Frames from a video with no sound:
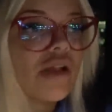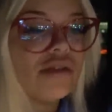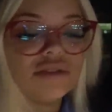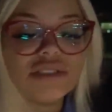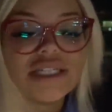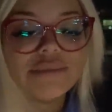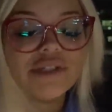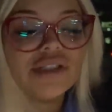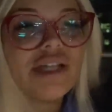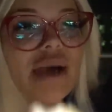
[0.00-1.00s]
But damn,
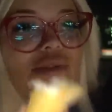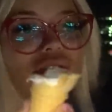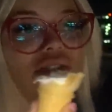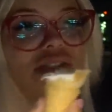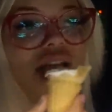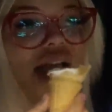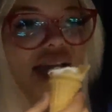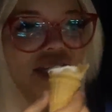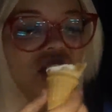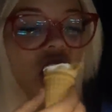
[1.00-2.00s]
but her caps are
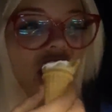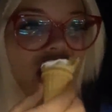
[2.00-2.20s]
nice.